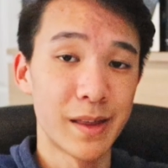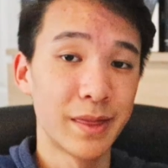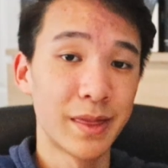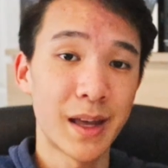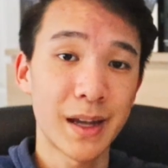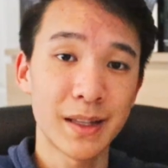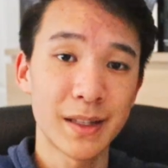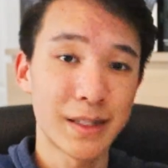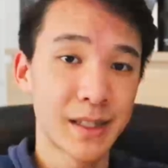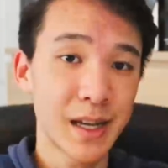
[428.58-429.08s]
and
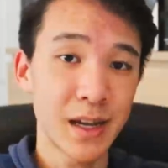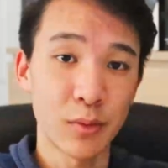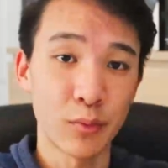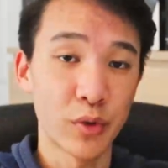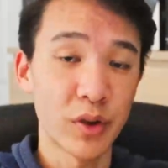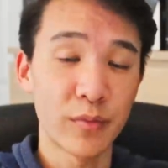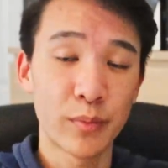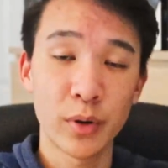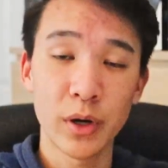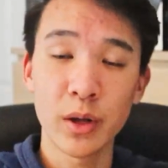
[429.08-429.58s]
that's it.
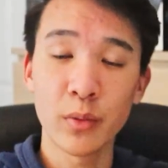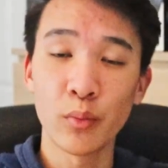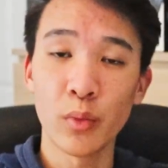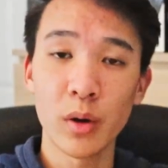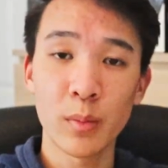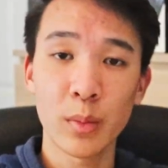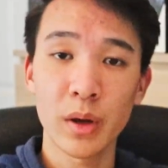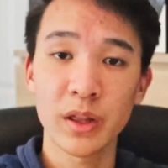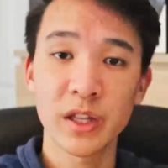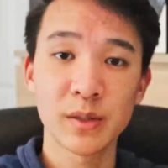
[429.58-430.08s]
We've put in
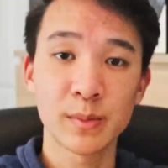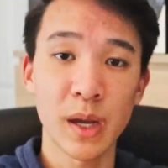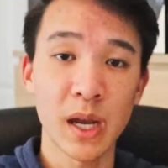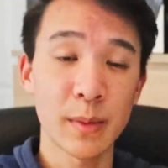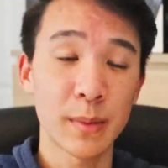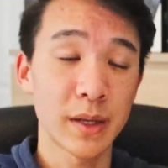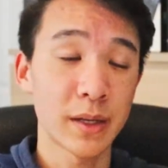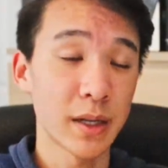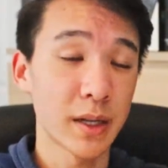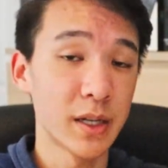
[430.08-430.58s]
1 month's
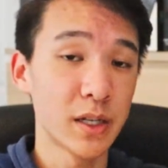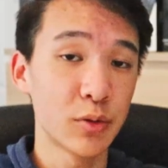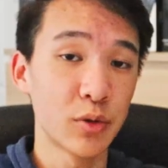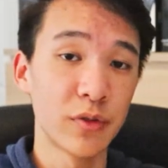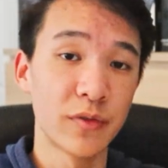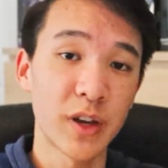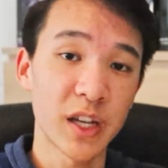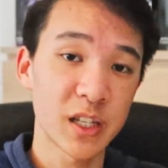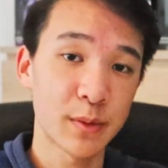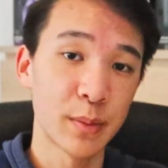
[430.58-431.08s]
payment into
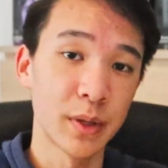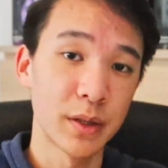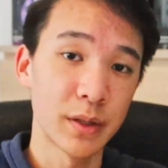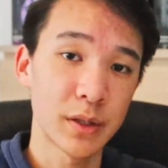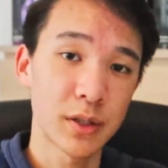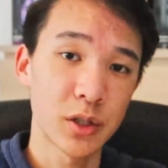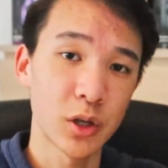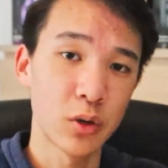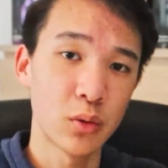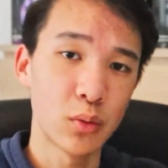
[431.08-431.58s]

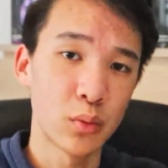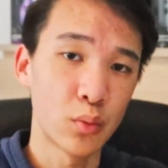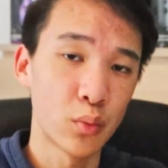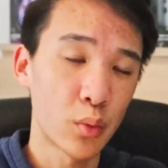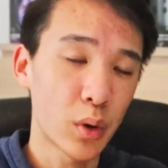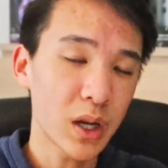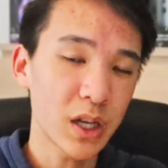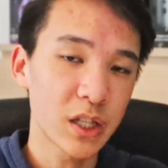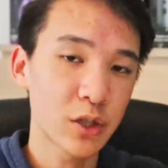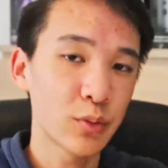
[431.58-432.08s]
investments. So
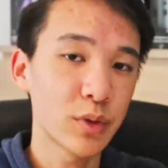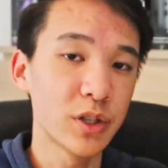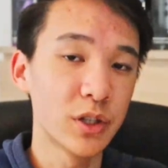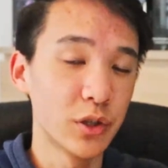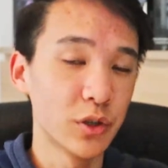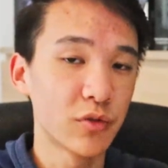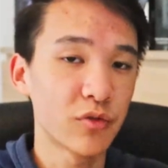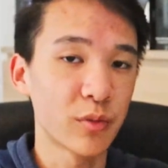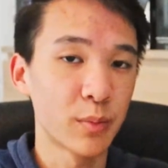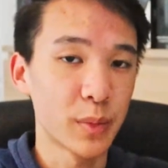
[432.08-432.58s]
what do we
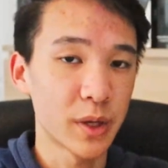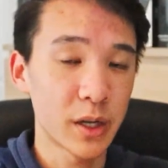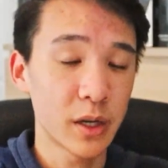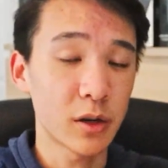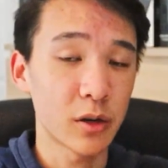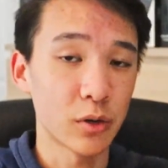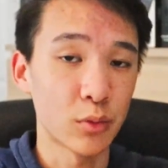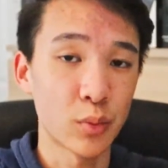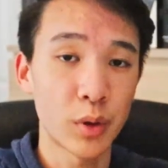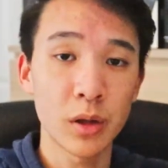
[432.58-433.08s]
do from
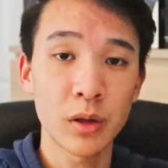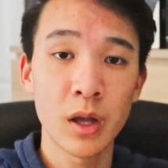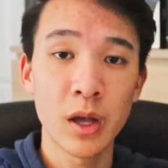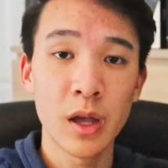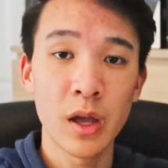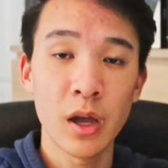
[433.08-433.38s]
here? Well,